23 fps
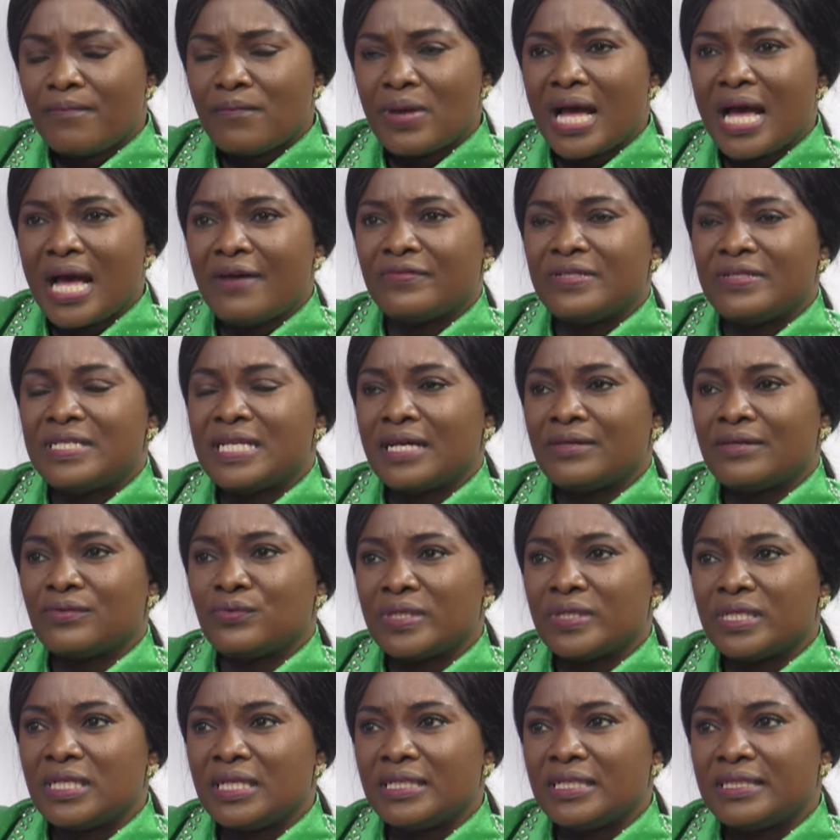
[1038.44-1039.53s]
But I've done
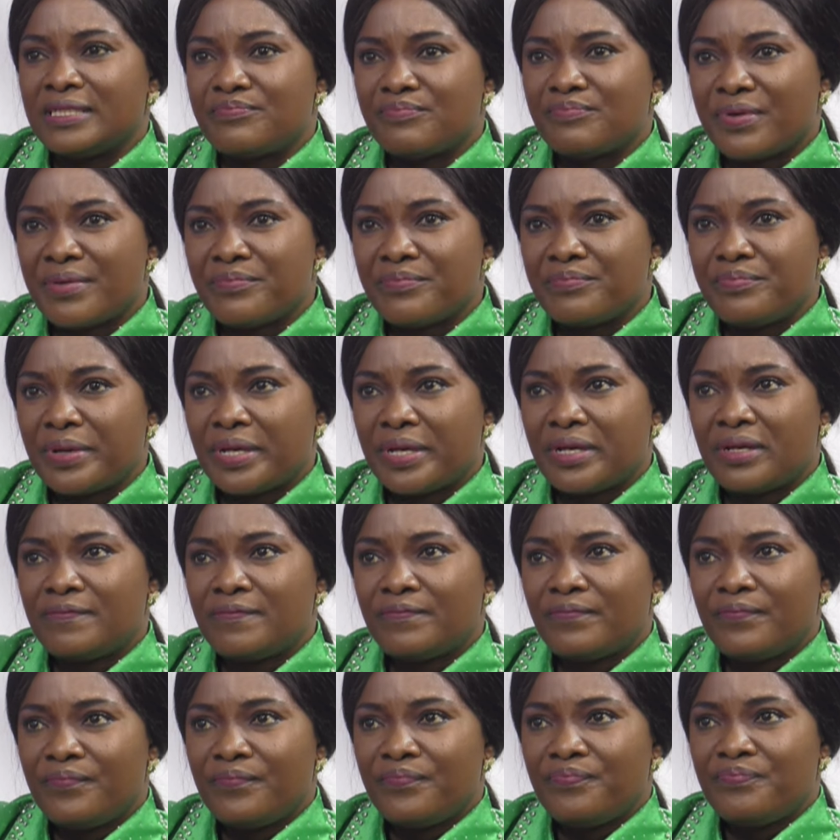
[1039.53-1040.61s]
with Lady Prempe,
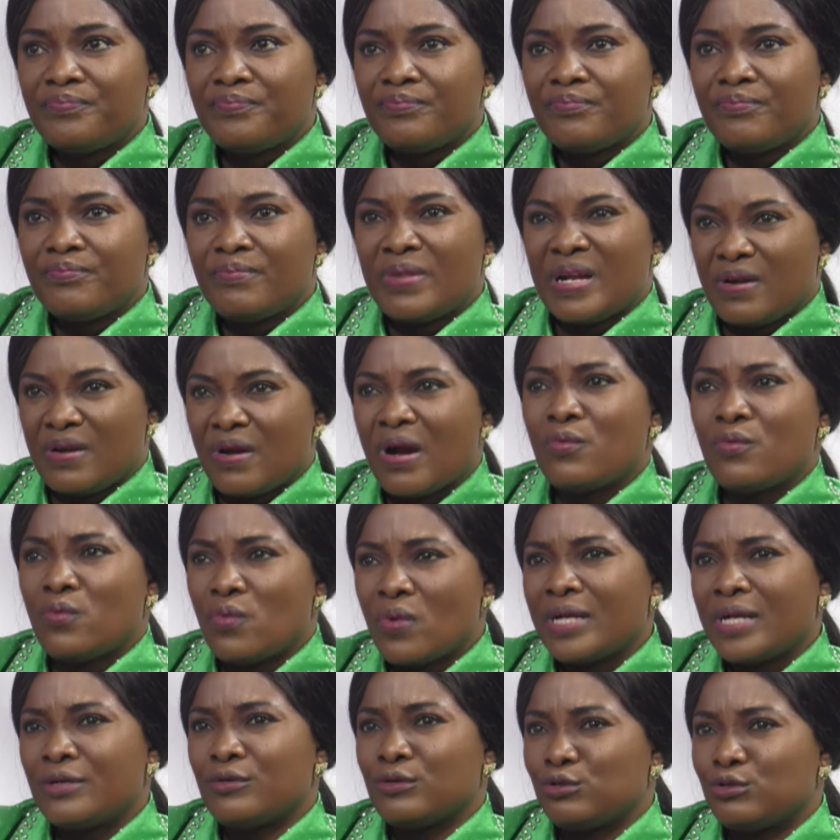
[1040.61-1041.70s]
uh-huh, and
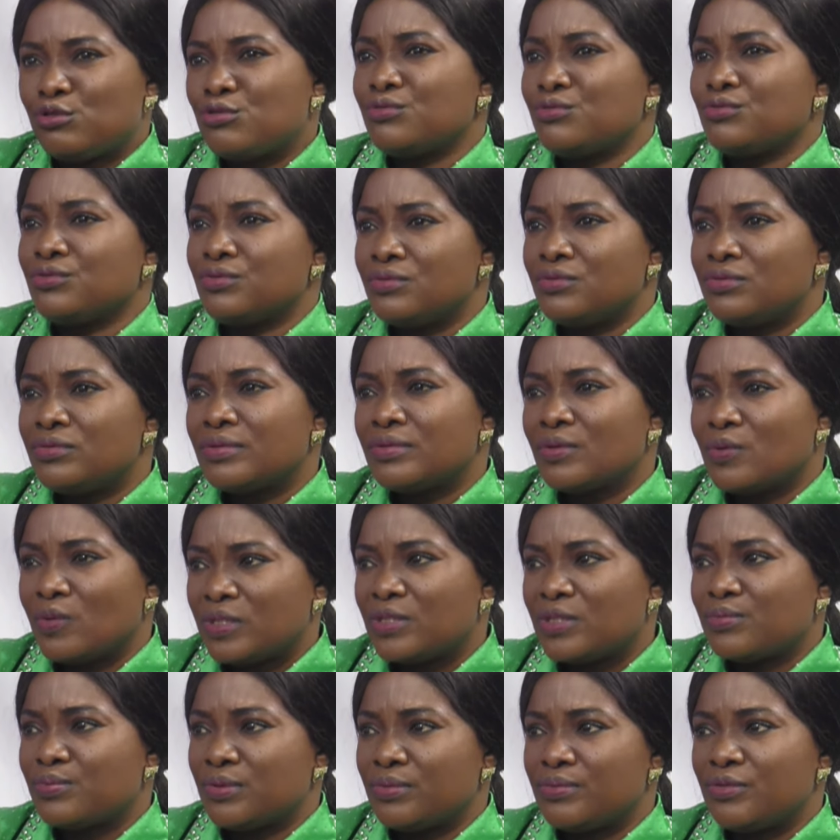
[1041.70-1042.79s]
one or two, mm,
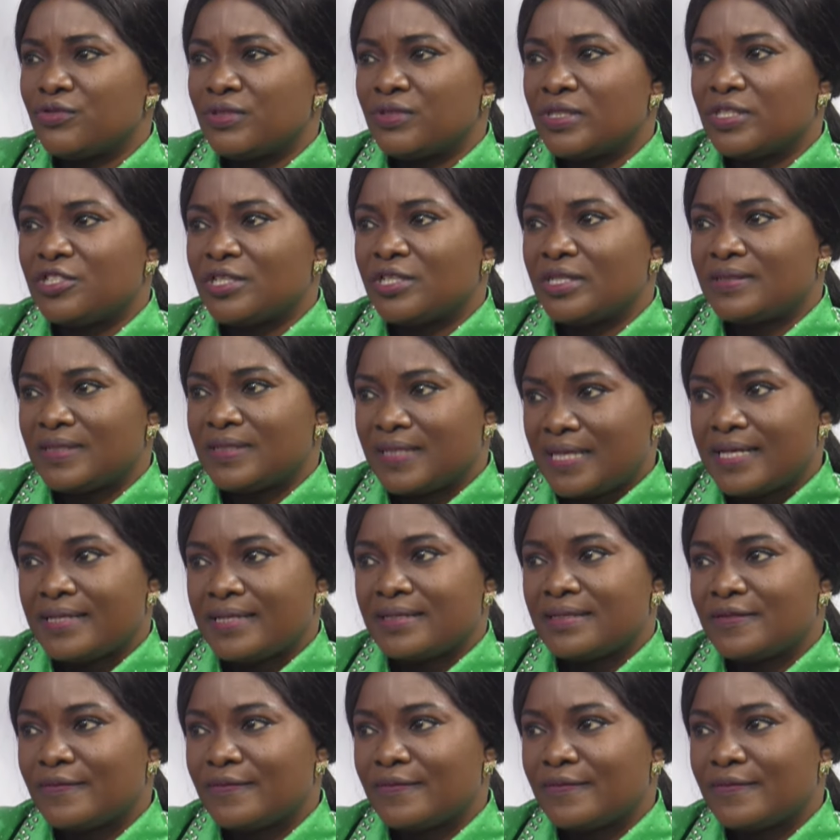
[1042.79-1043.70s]
gospel musicians. Yes.